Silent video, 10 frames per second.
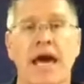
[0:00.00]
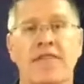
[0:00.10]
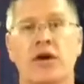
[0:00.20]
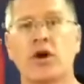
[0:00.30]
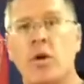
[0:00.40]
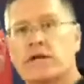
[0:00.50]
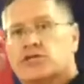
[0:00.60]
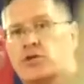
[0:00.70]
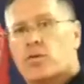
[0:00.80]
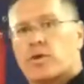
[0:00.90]
And then go
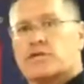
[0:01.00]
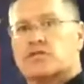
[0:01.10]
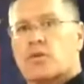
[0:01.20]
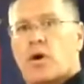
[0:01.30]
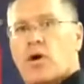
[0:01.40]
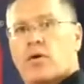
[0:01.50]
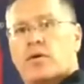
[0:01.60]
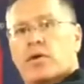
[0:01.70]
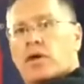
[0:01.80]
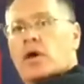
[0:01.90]
into a wrist roll.